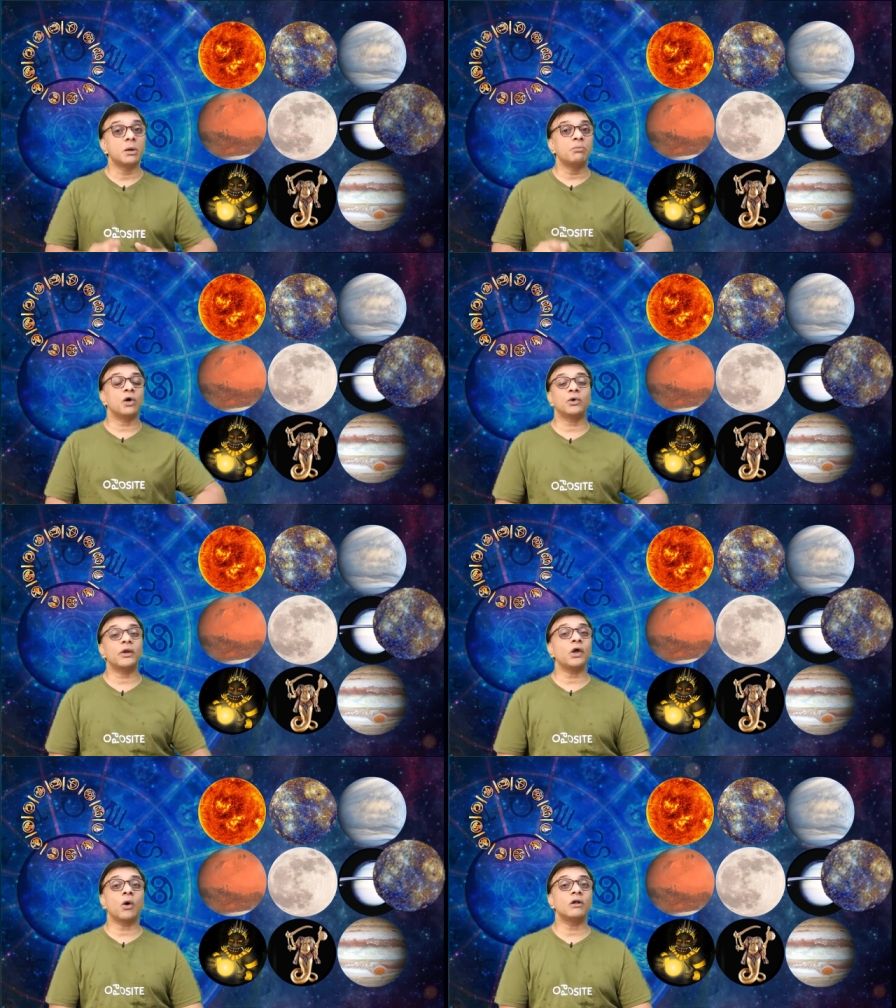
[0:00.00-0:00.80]

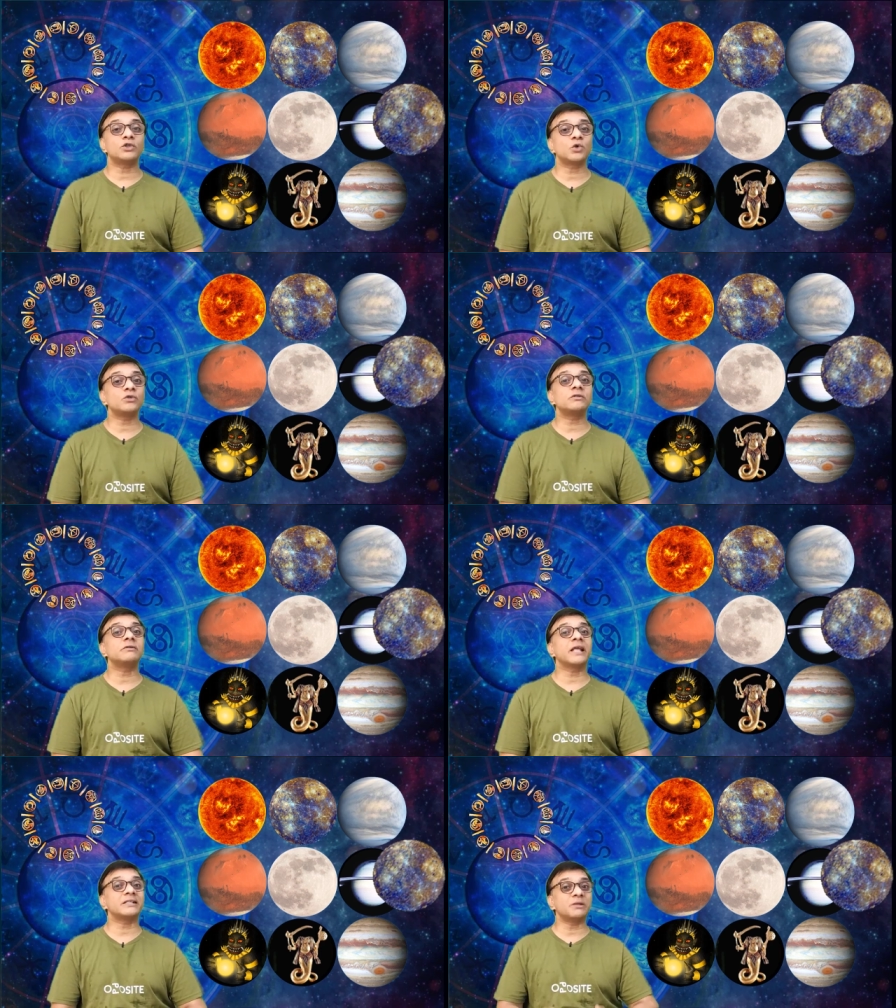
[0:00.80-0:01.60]
Mercury also
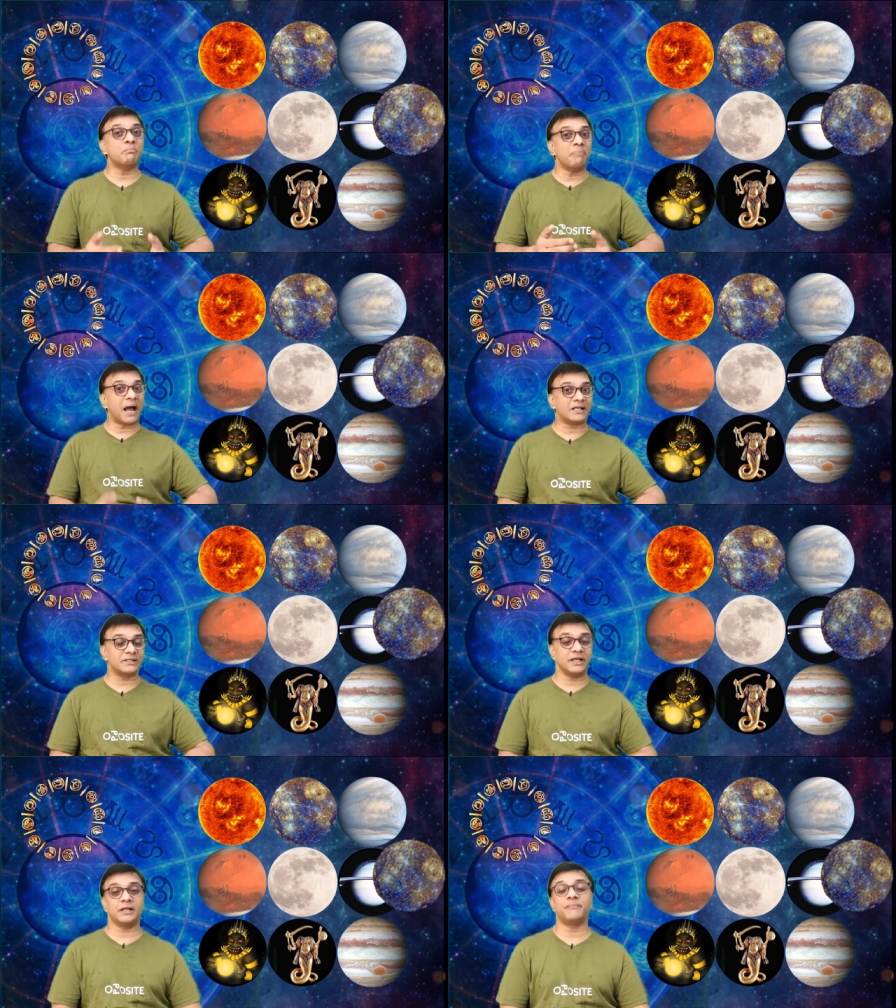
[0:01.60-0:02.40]
takes a back
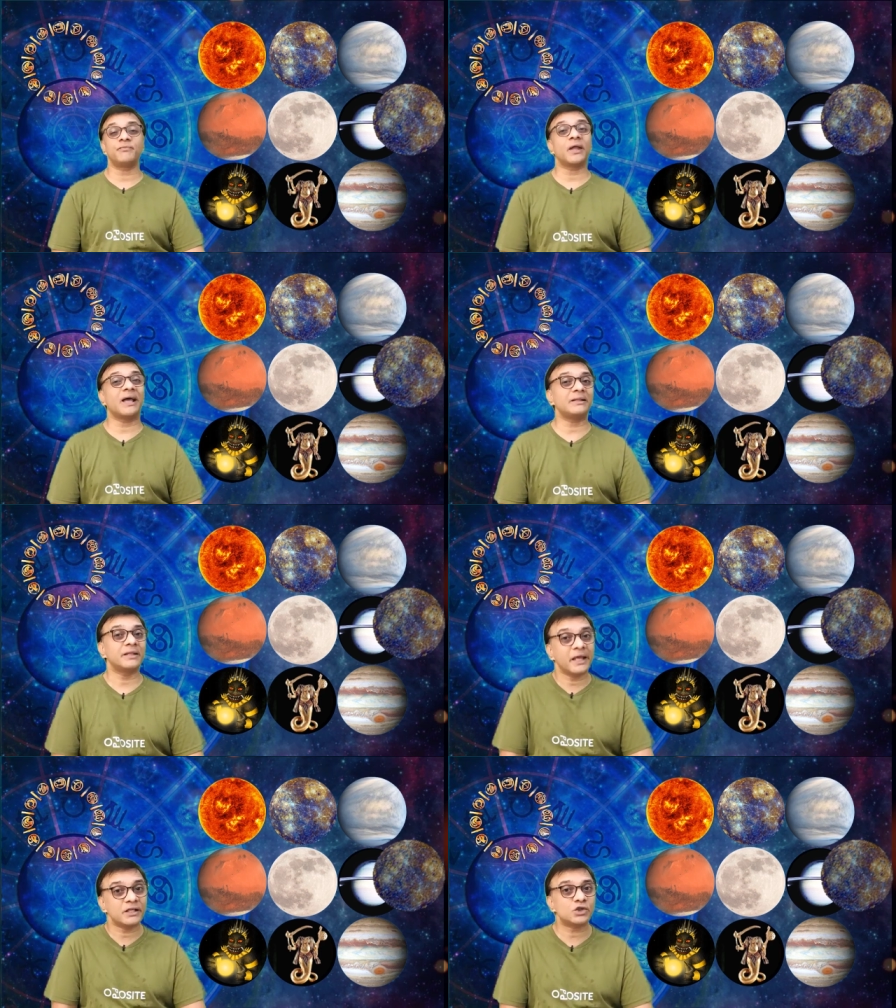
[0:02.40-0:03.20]
seat
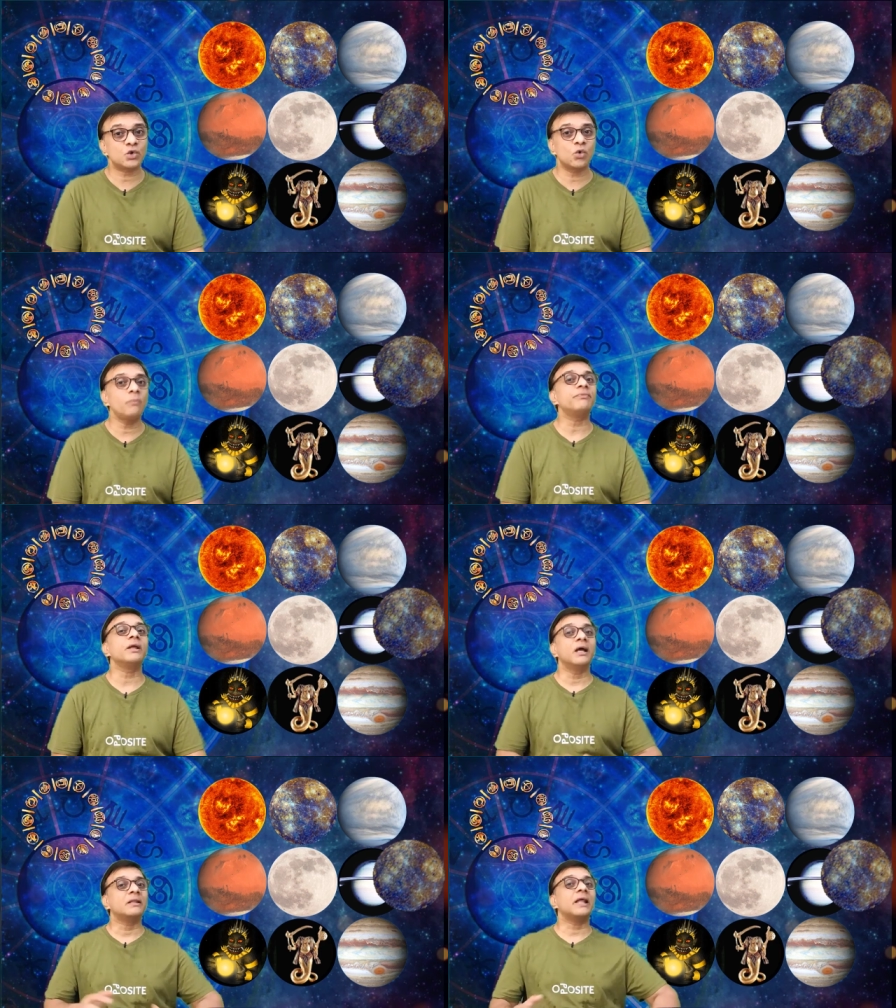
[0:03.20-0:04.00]
and thinks through
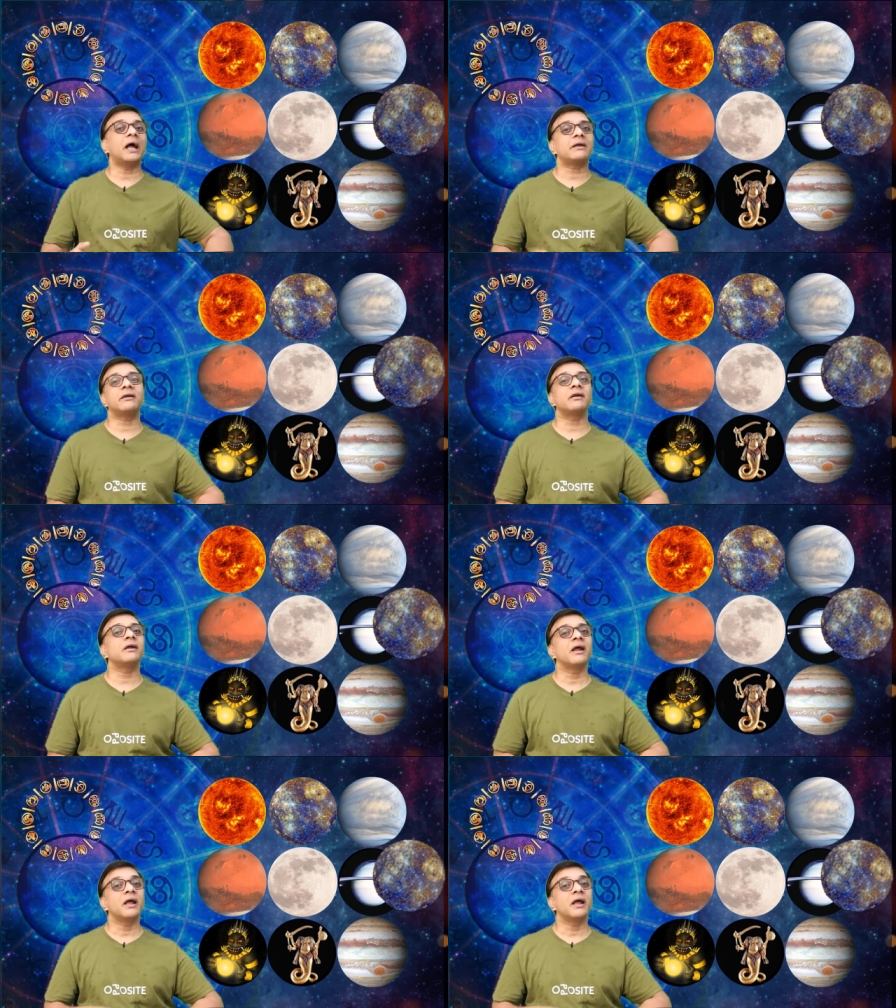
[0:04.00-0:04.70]
that